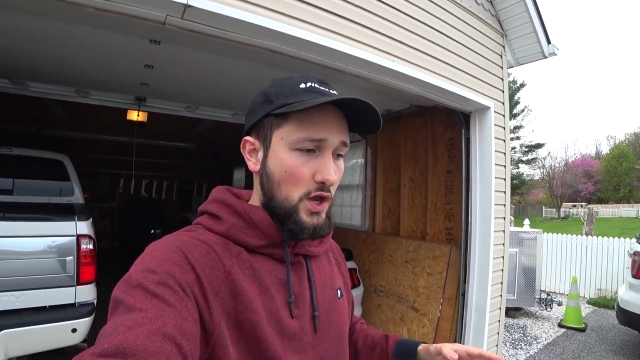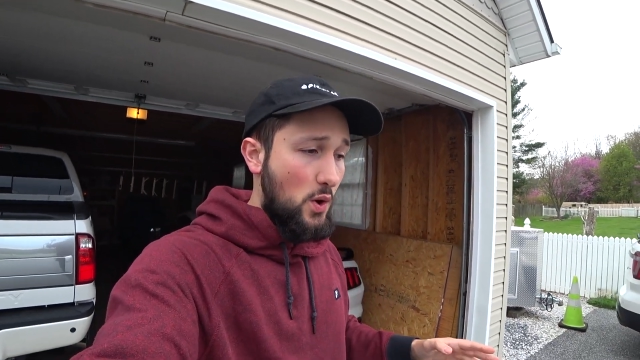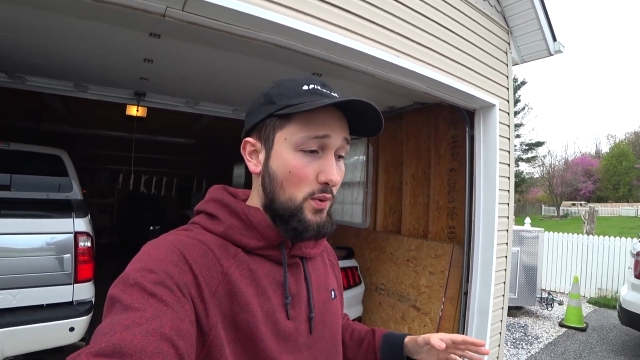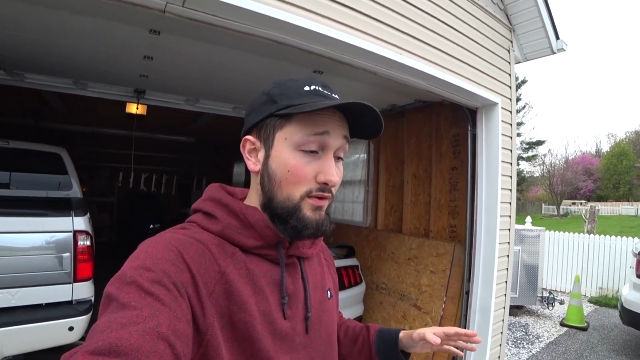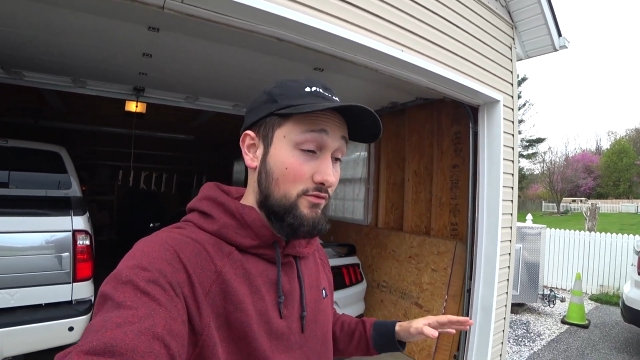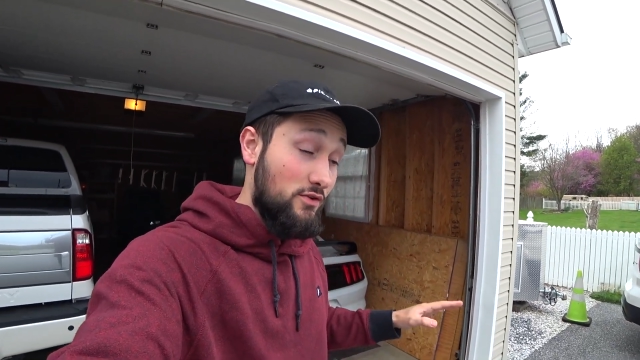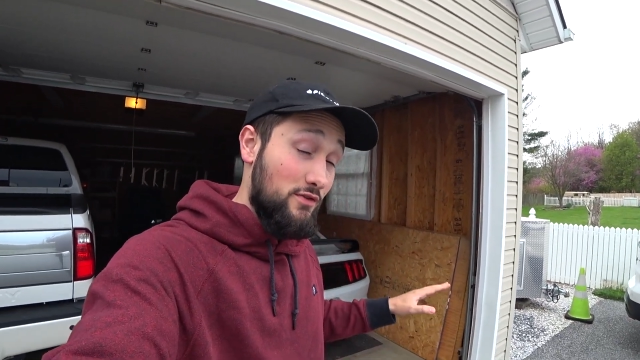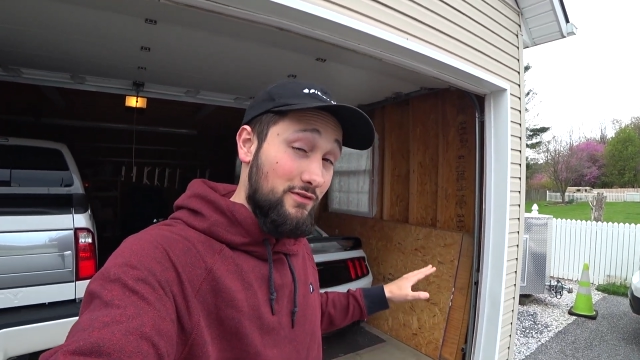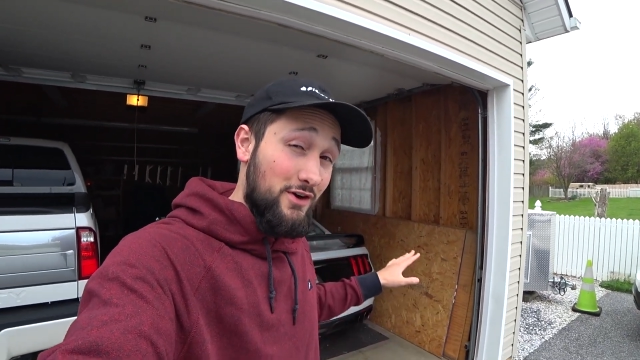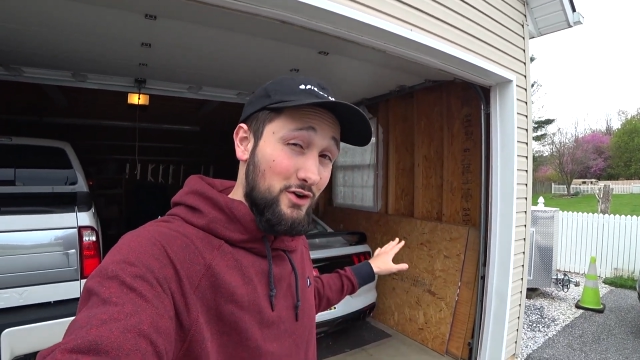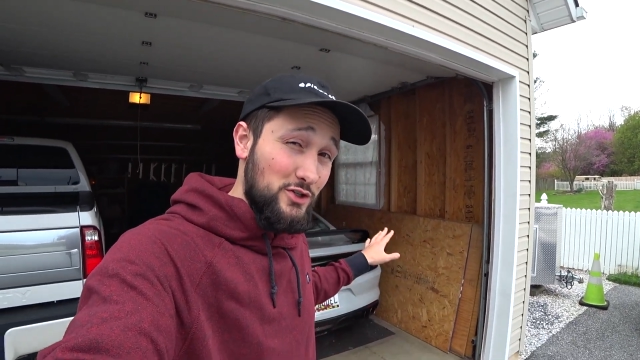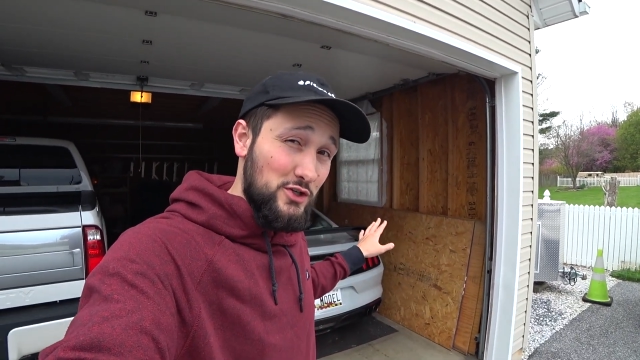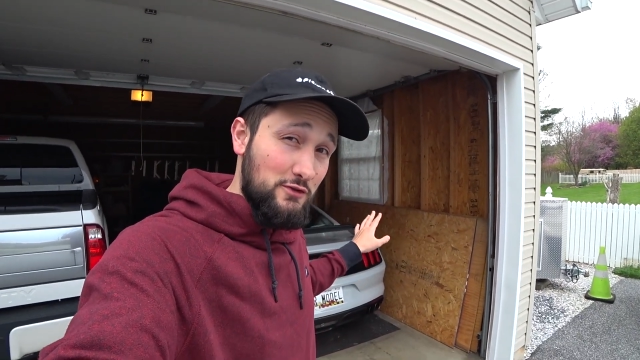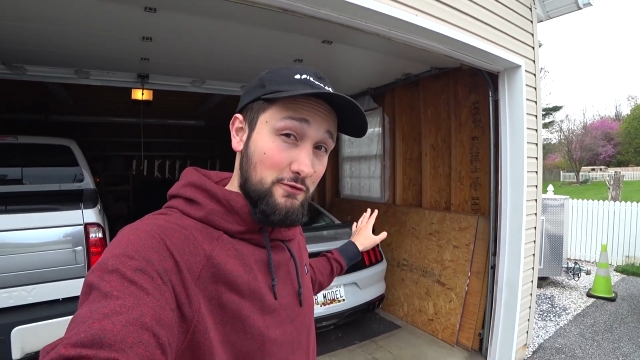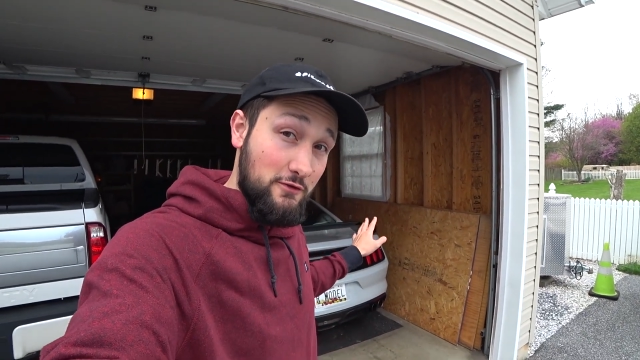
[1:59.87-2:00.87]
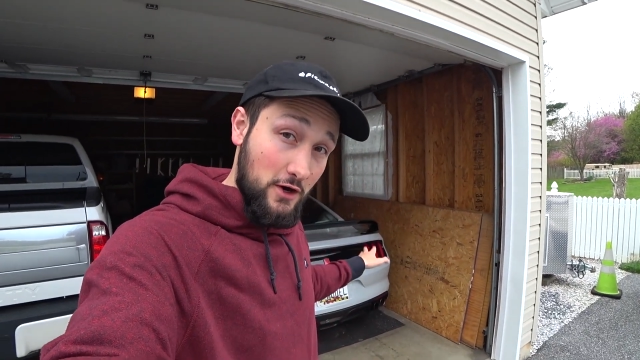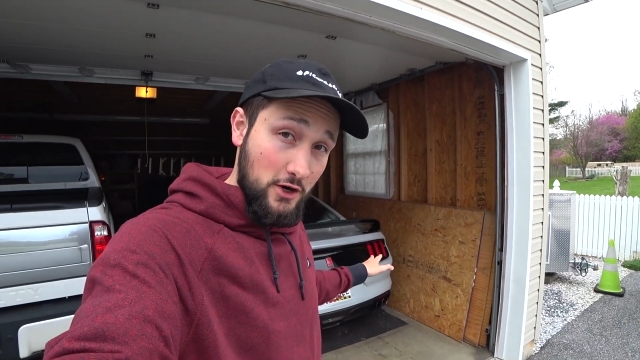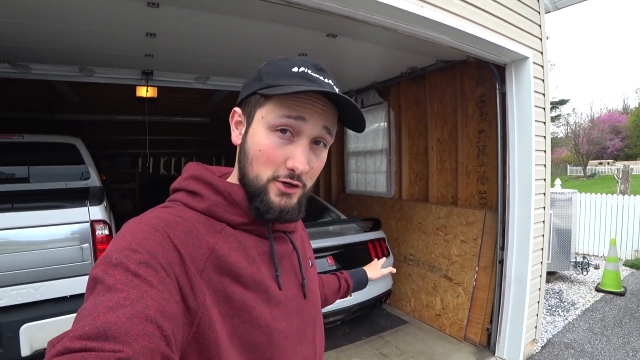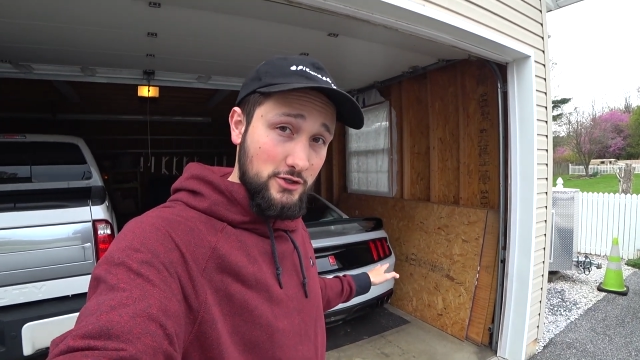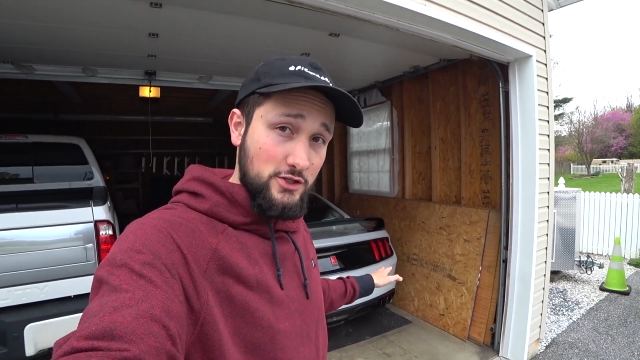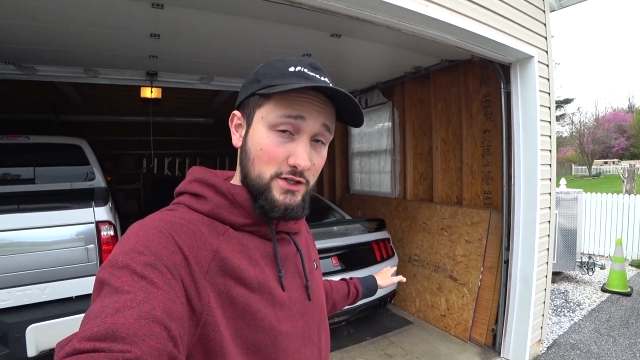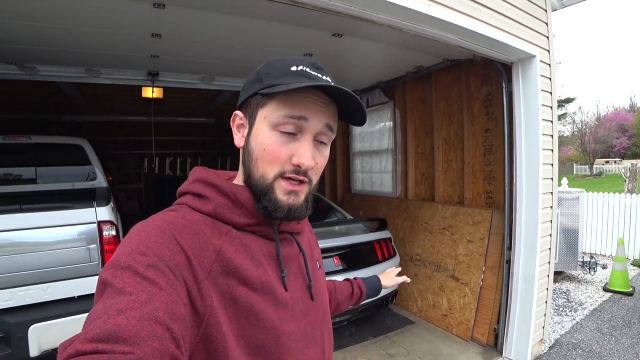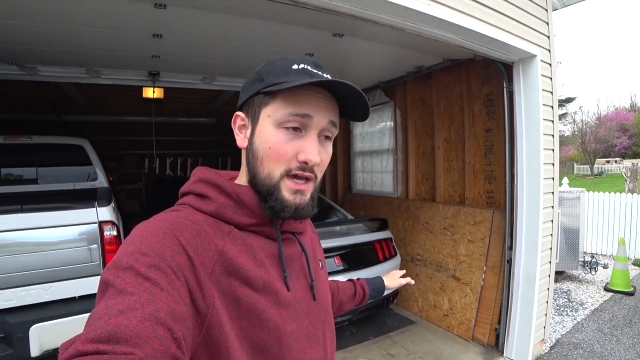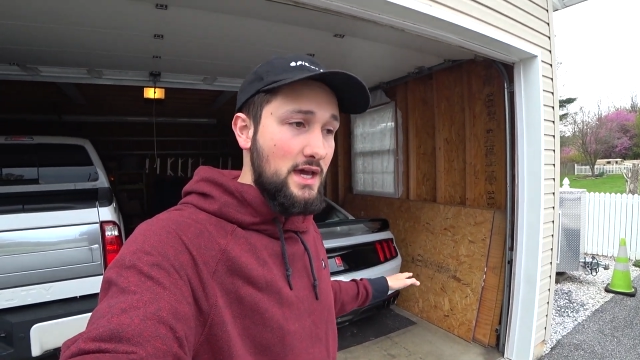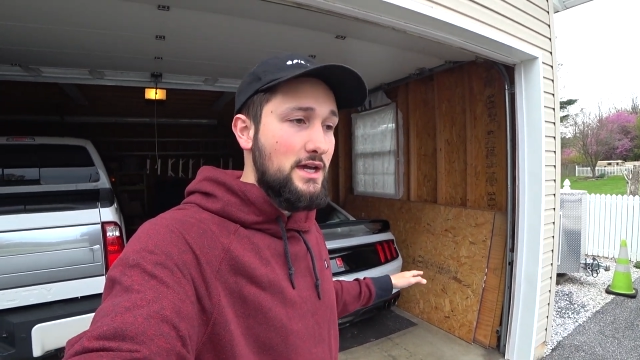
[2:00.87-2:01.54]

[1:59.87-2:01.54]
go in reverse first